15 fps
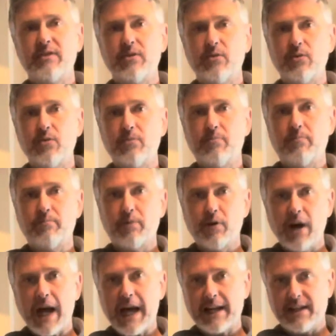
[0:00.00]
to
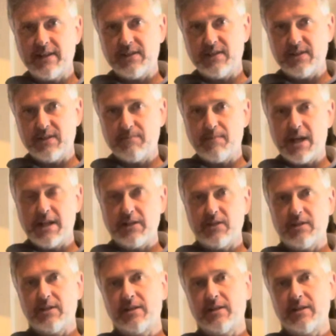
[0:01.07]
practice as much.